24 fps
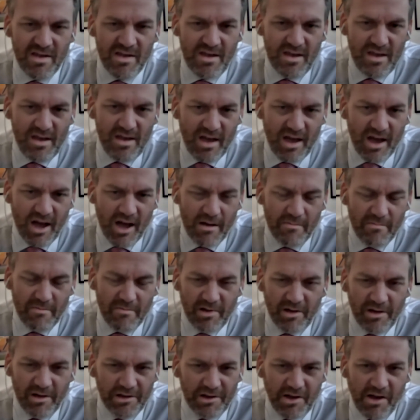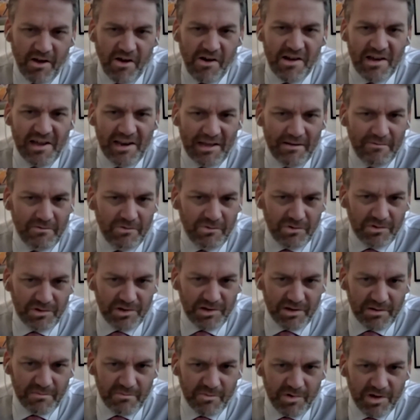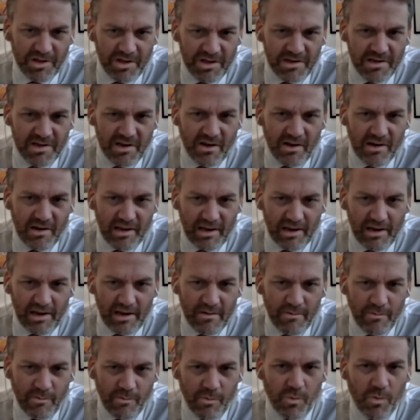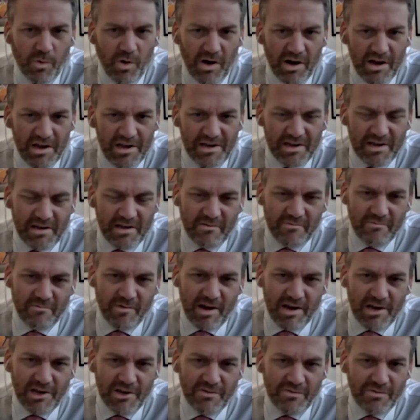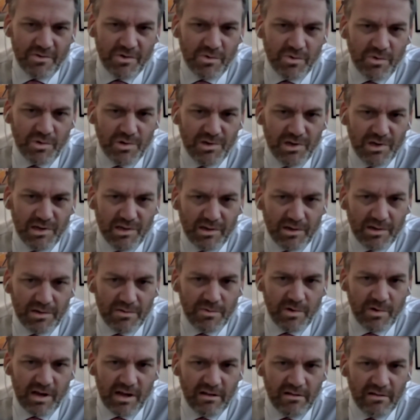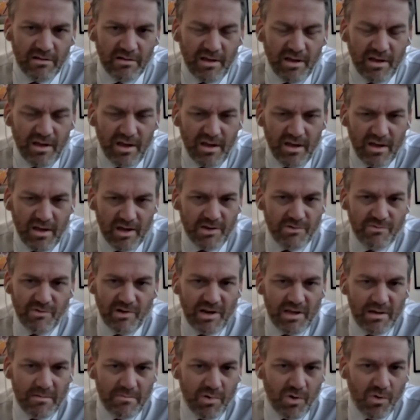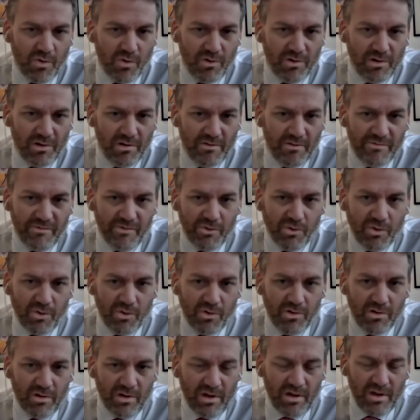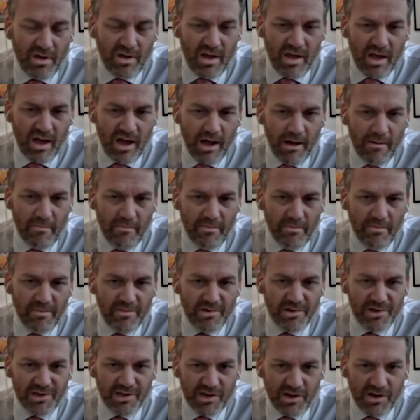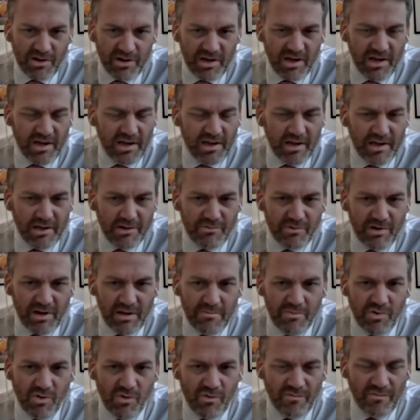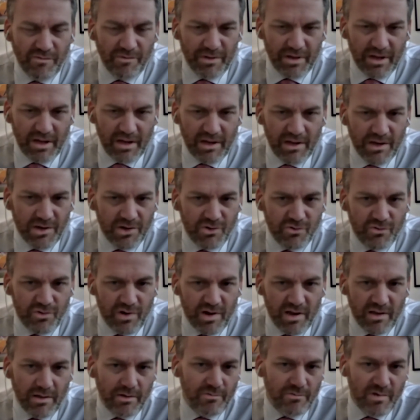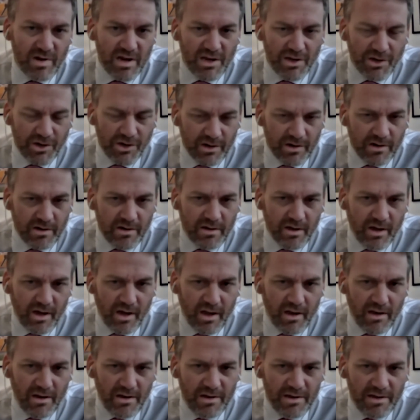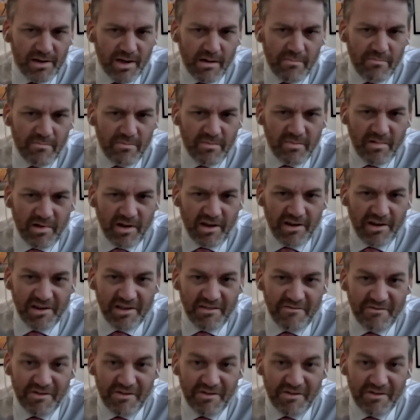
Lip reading: at higher levels and with a slightly wider range of courses as well. It's really important for the circuit, it's really important for the industry, the region, and it feels